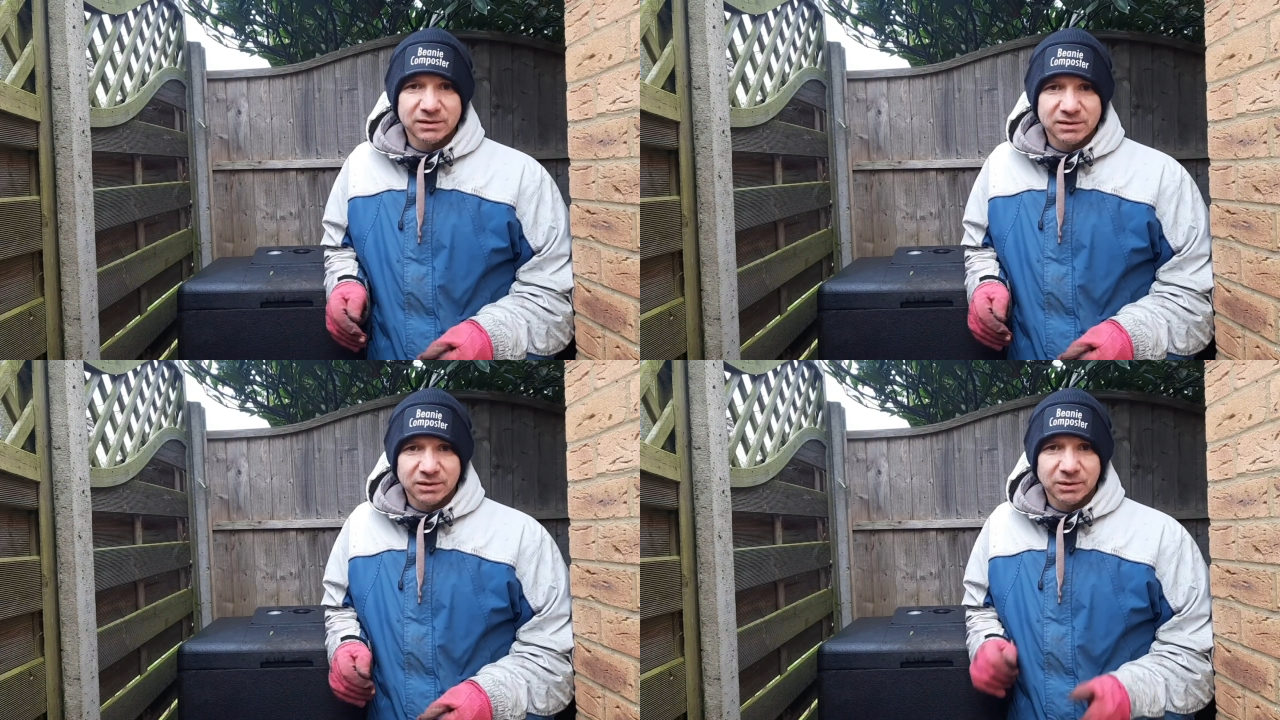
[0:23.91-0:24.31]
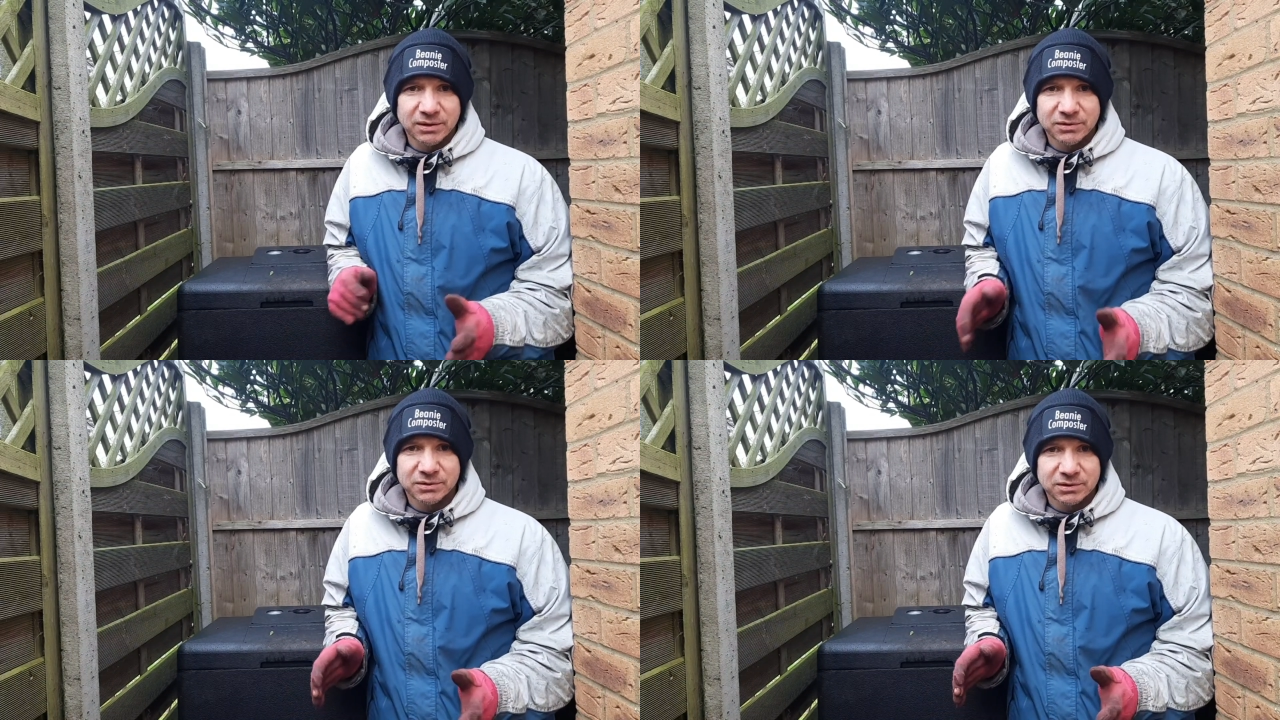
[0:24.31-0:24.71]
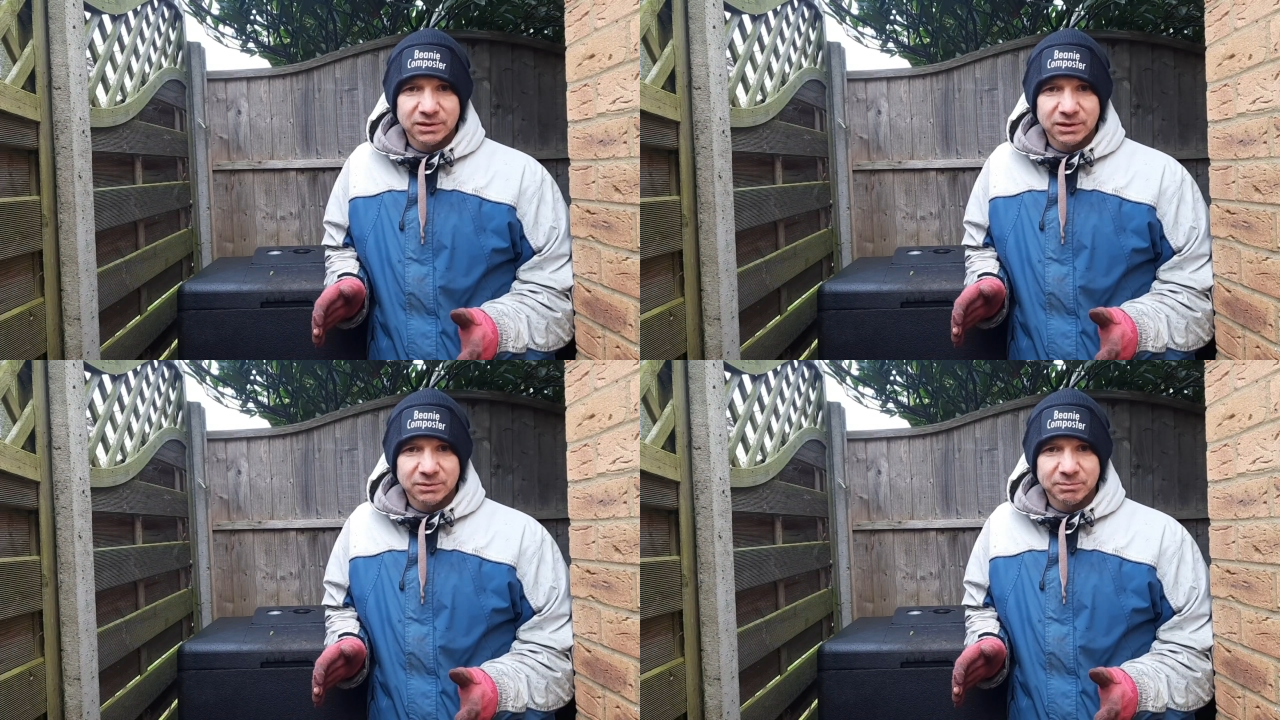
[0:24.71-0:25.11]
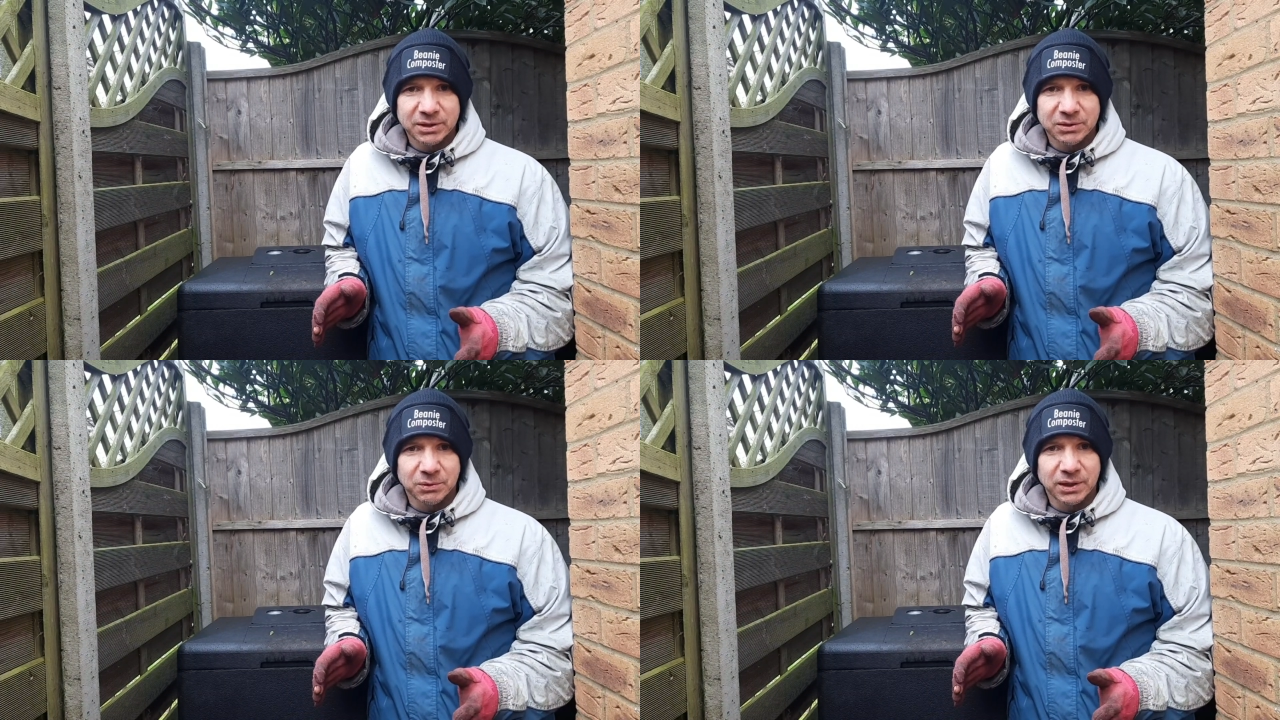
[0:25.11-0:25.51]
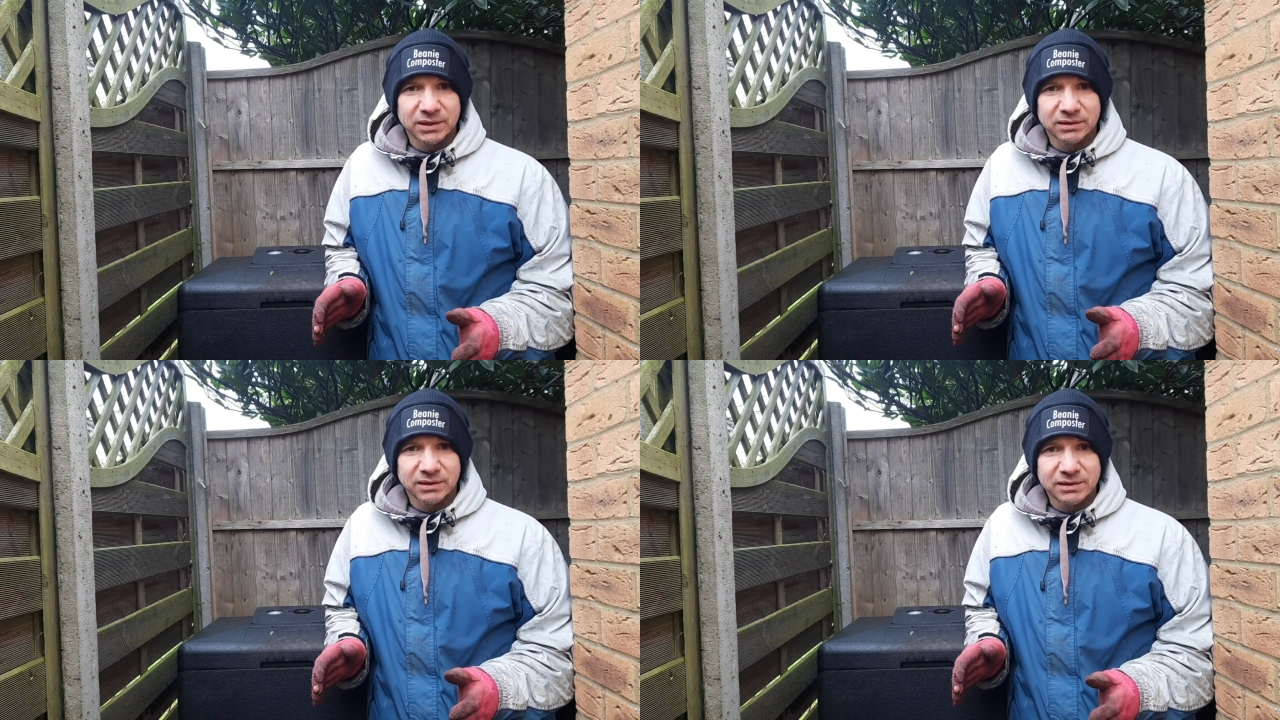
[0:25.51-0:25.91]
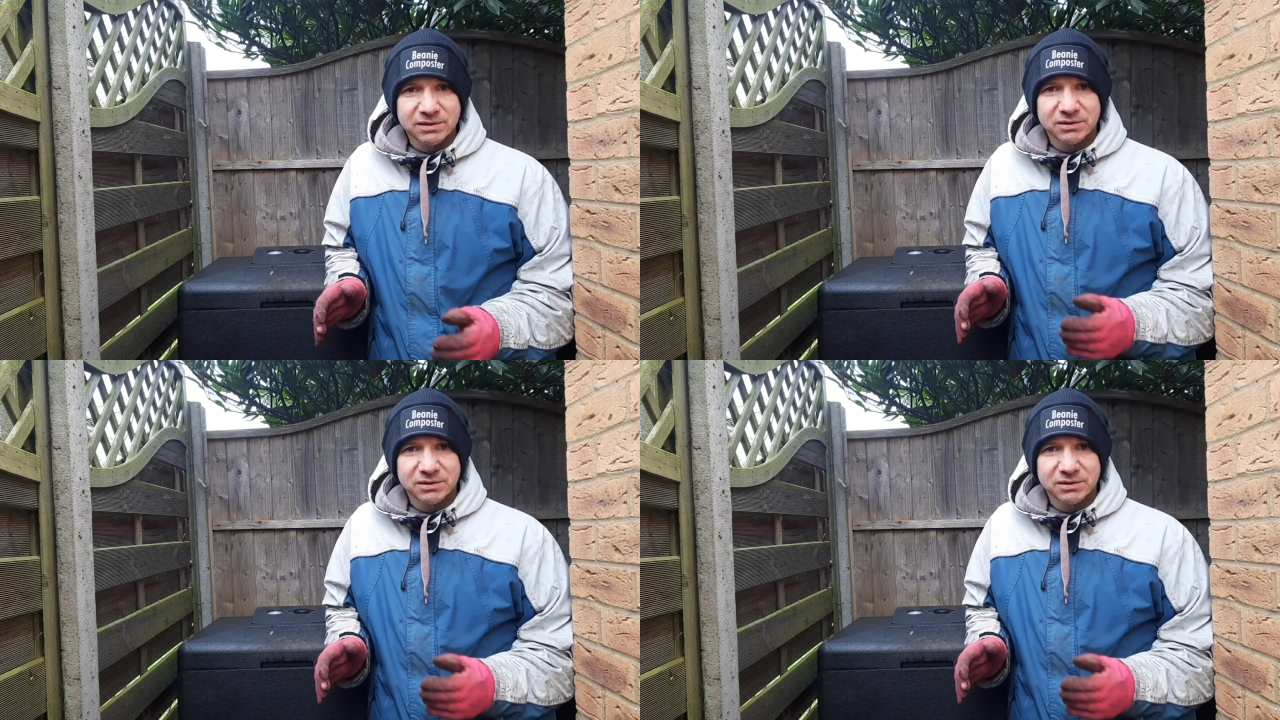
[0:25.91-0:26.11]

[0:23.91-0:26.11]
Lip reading: So I thought it would be quite nice to